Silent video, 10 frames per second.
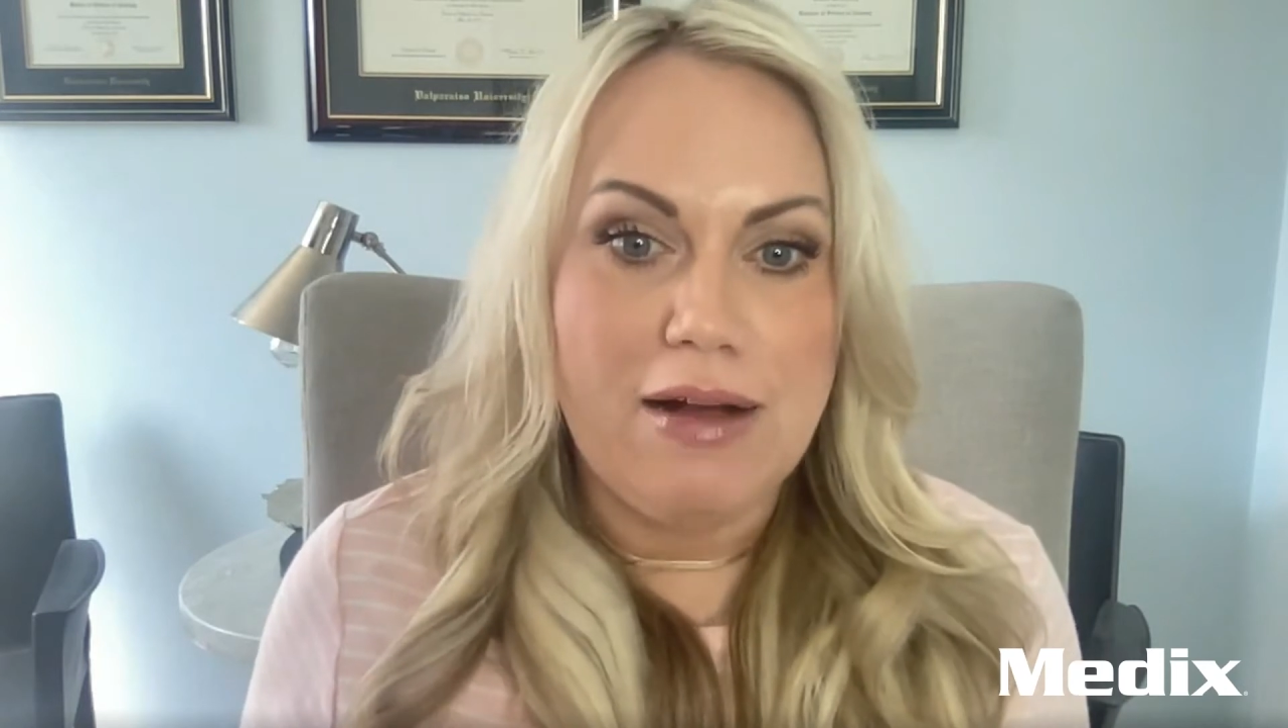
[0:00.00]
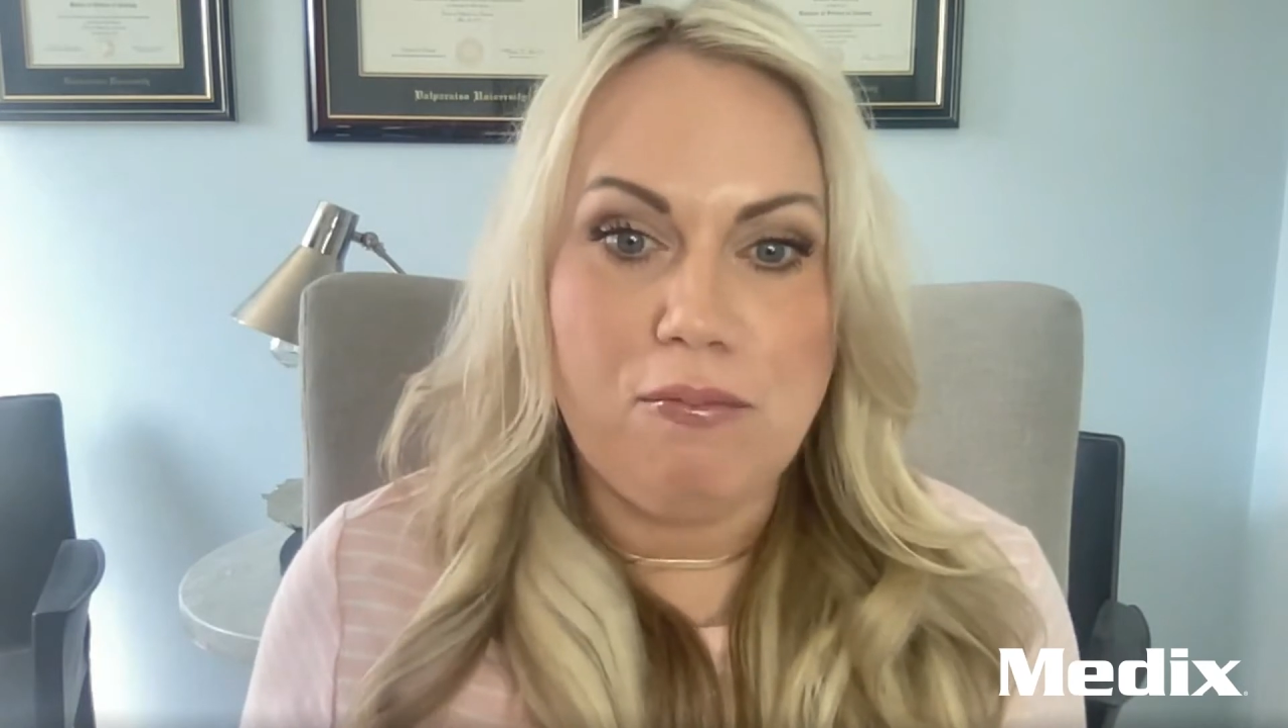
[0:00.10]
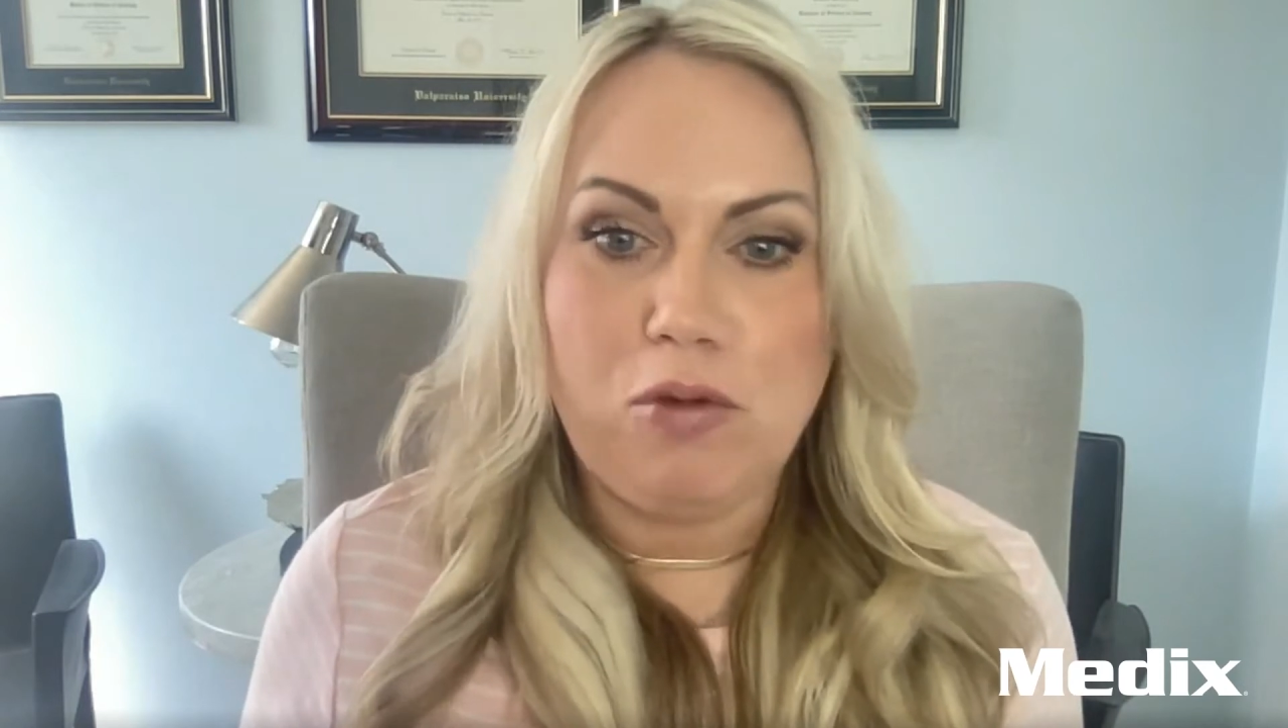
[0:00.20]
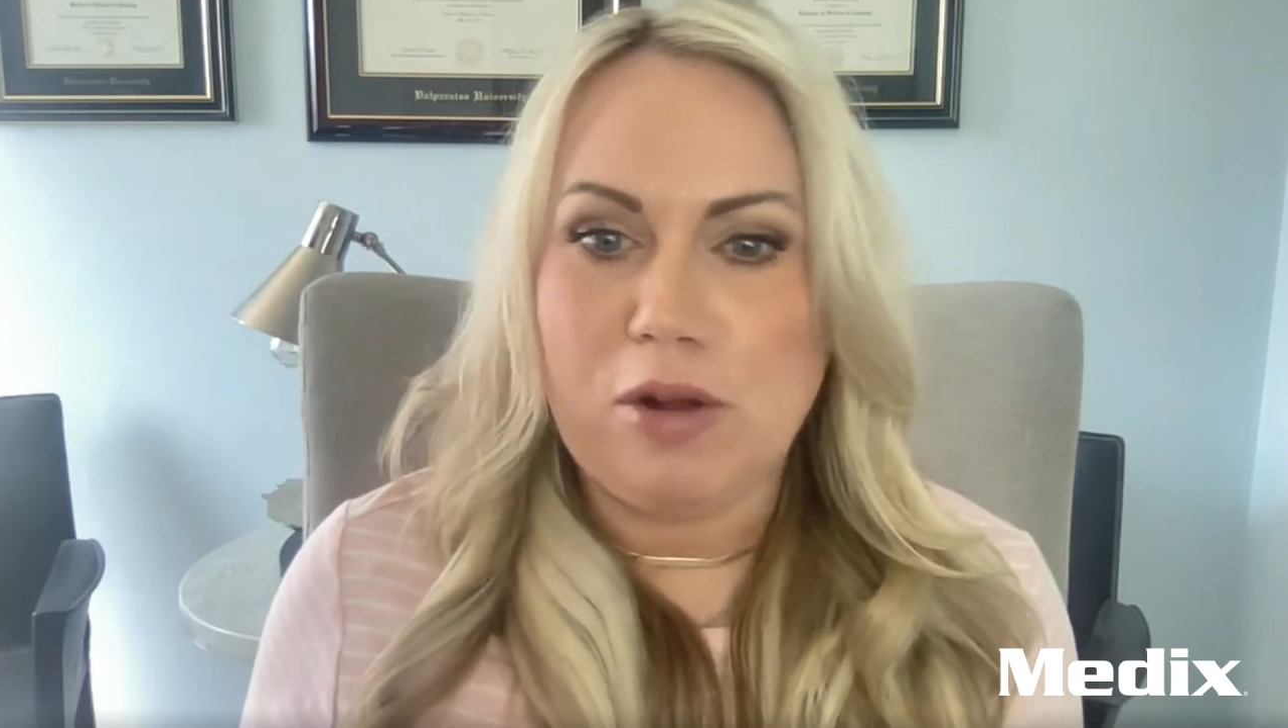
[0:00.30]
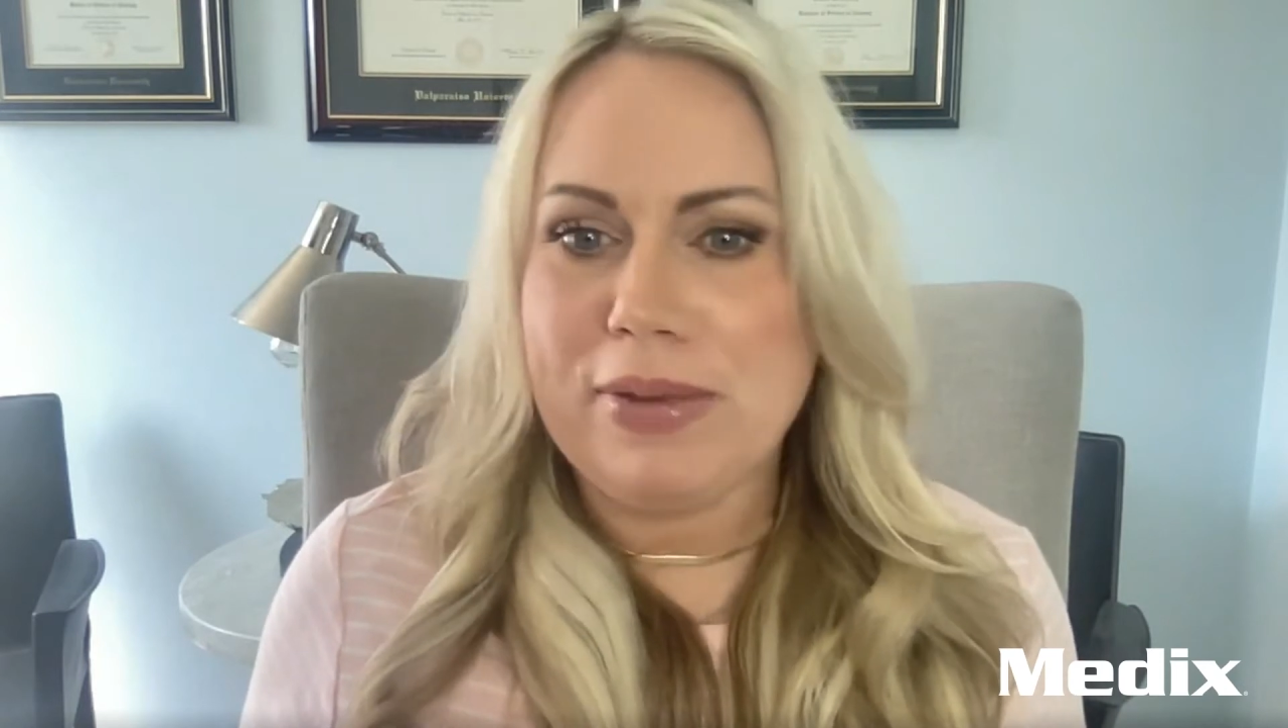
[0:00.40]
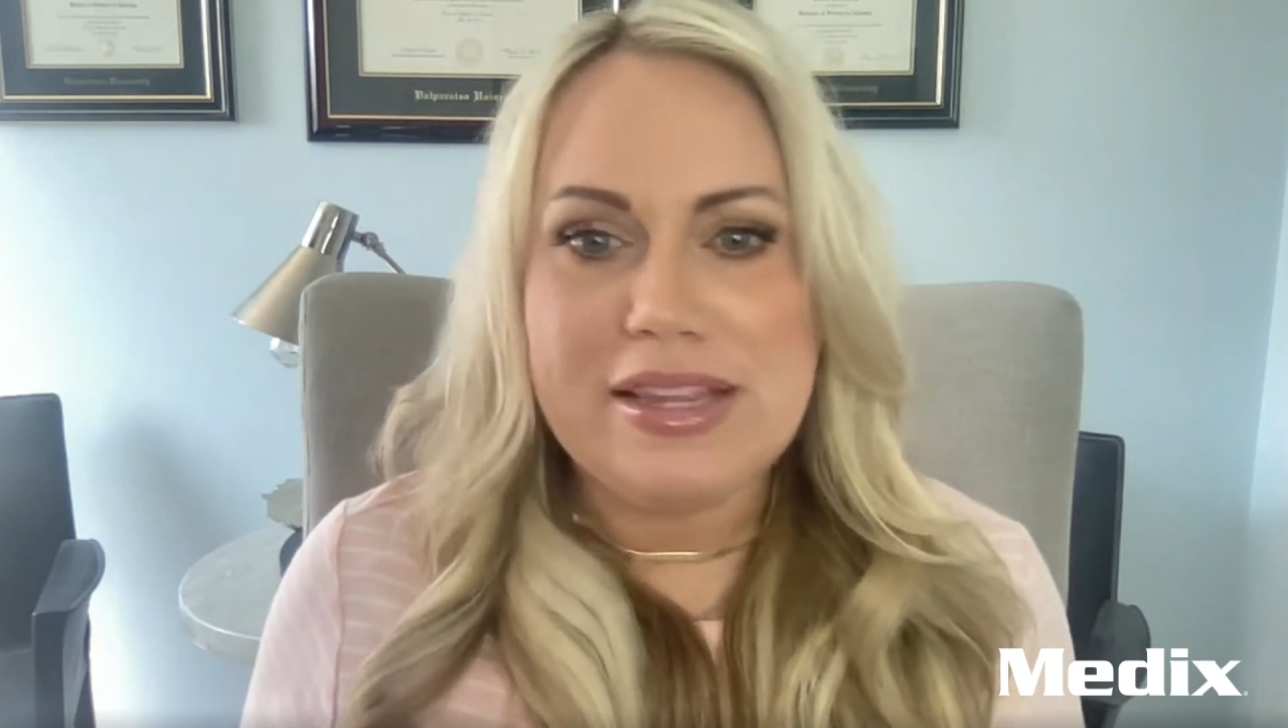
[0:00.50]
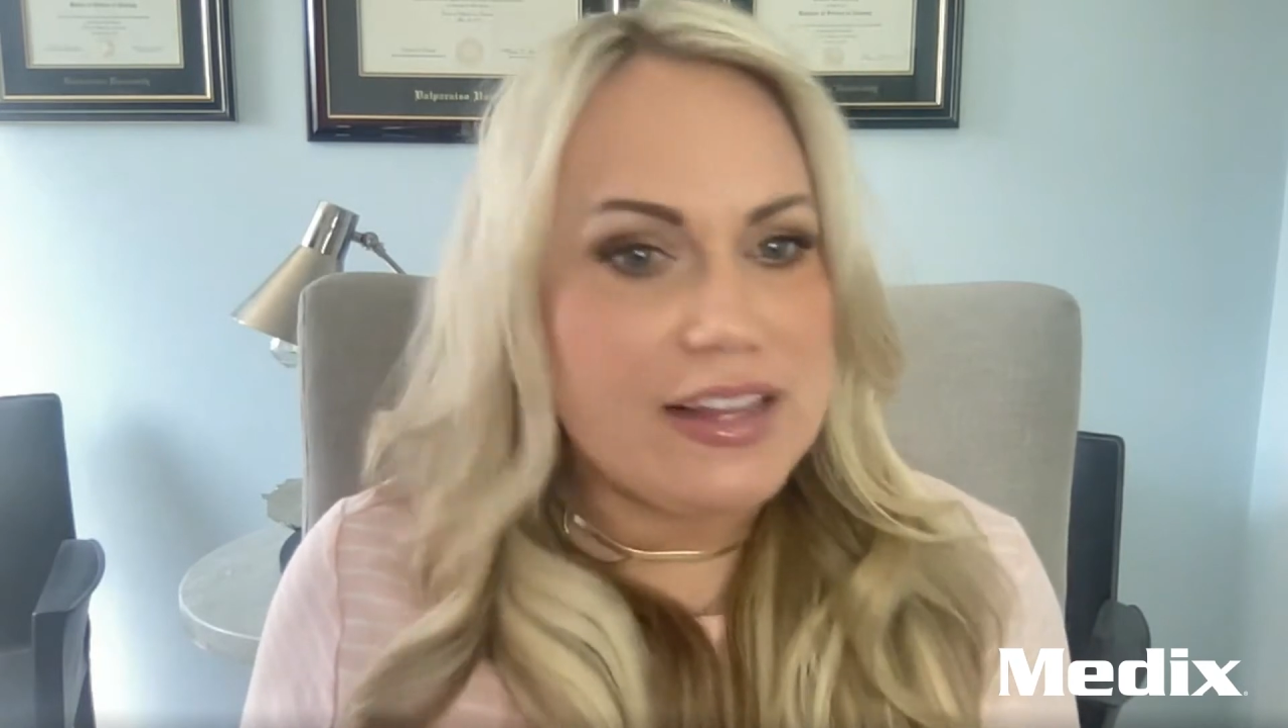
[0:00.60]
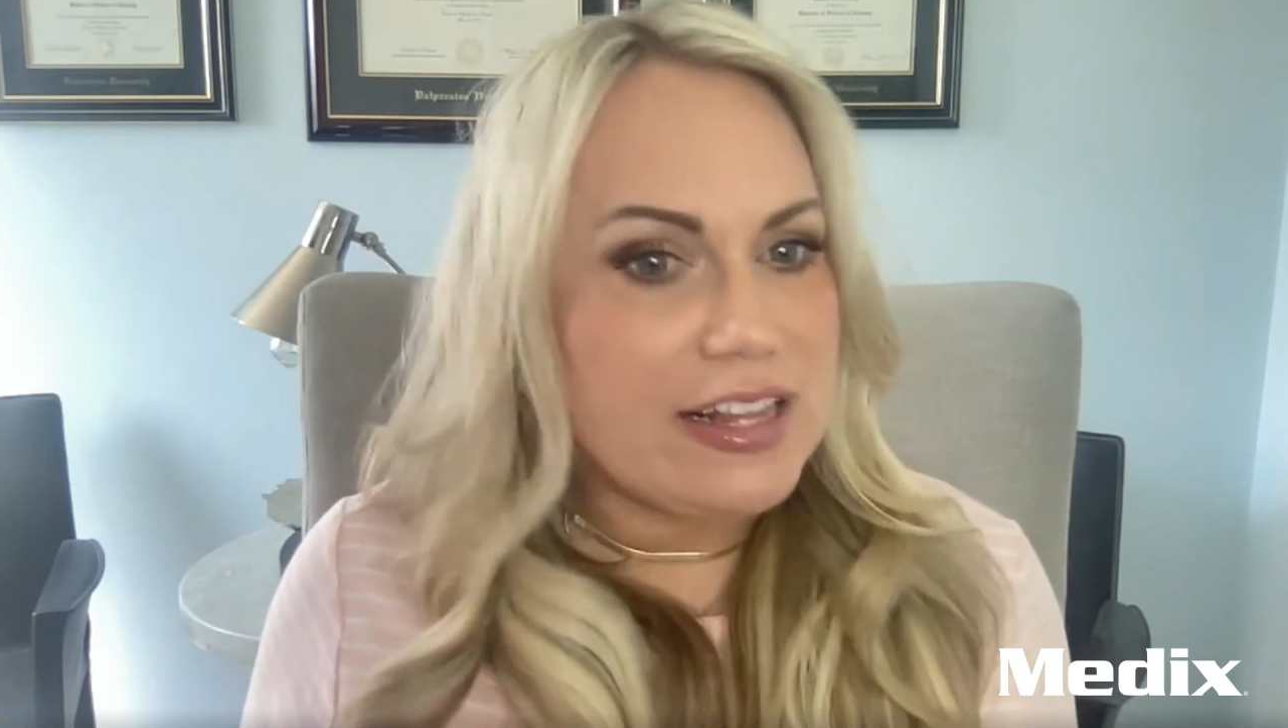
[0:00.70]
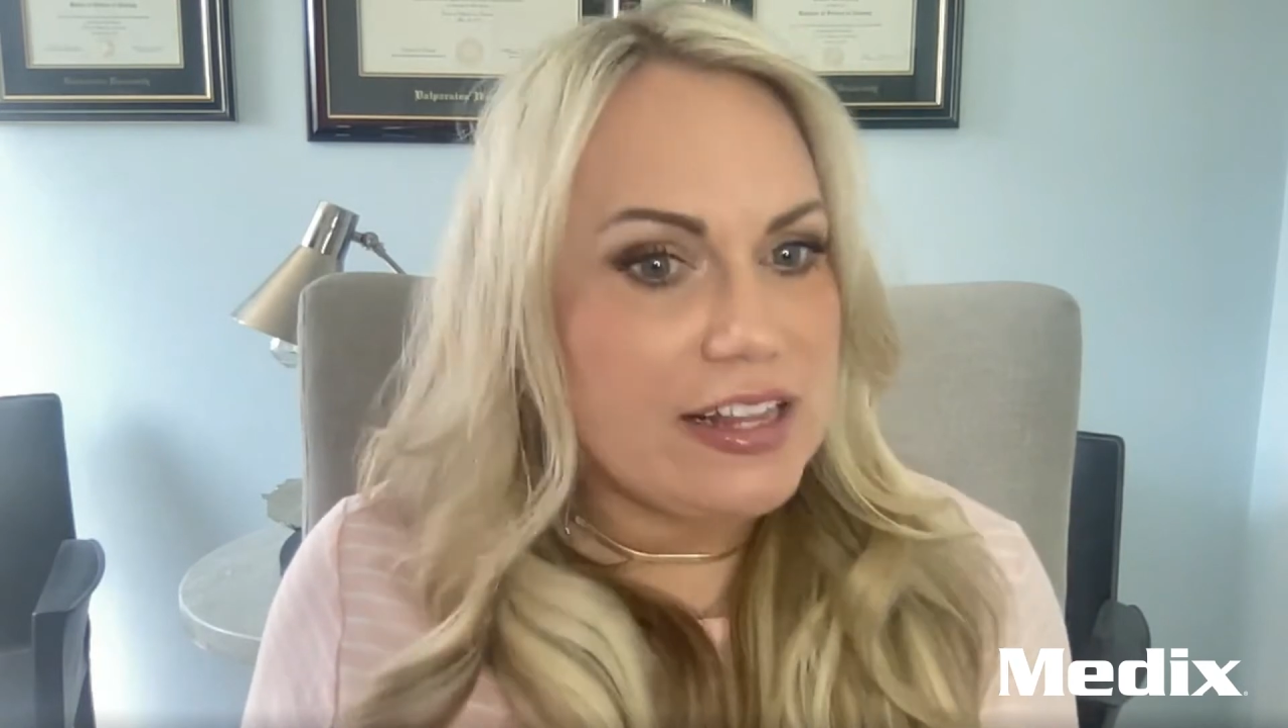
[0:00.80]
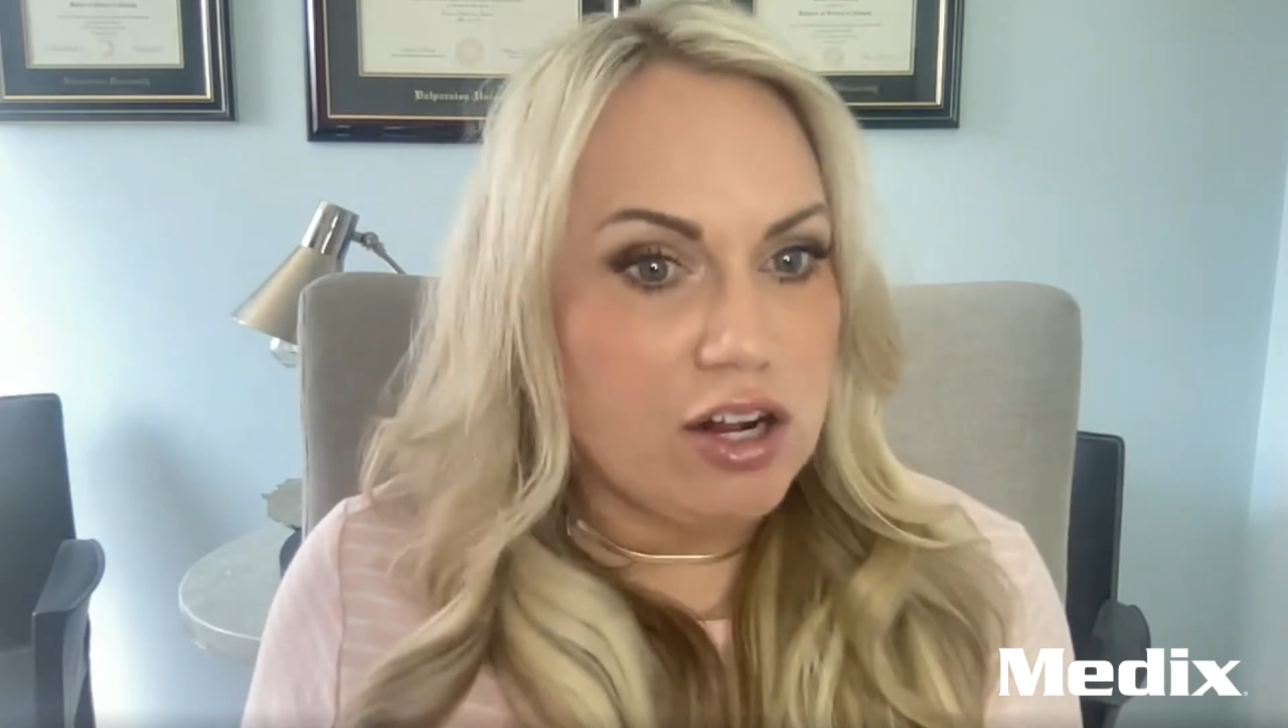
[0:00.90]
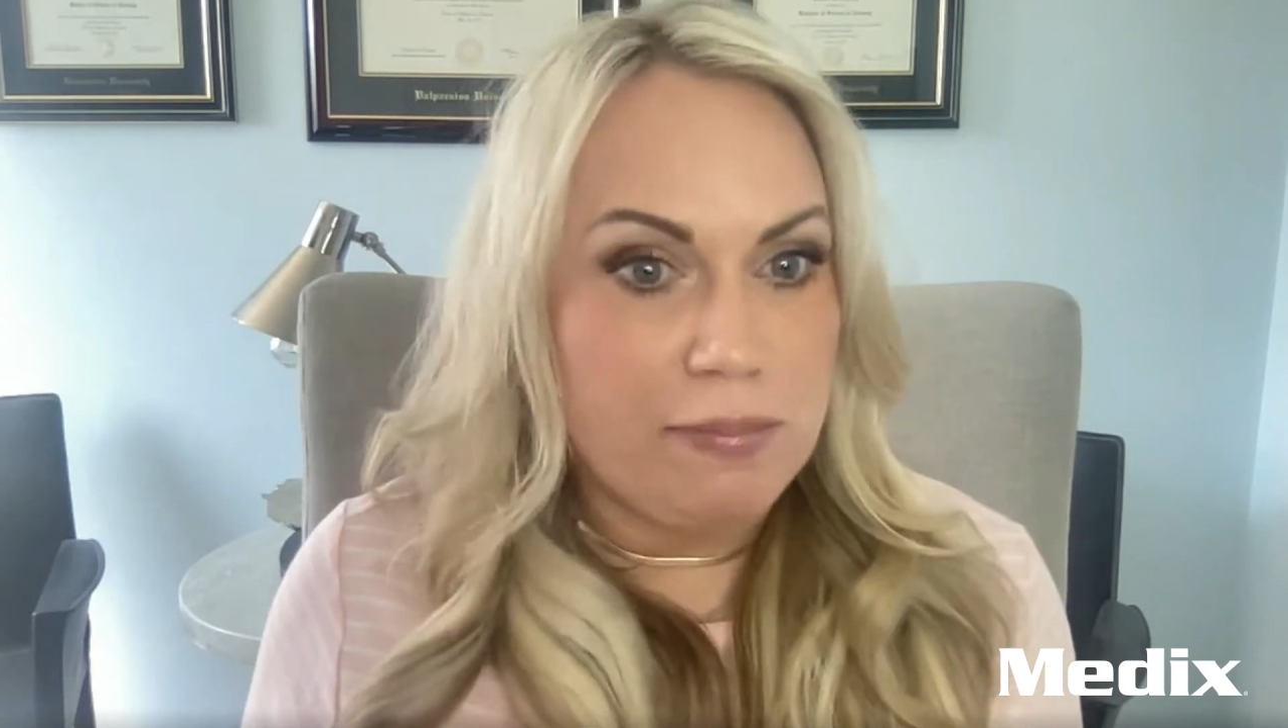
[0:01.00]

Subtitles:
where businesses aren't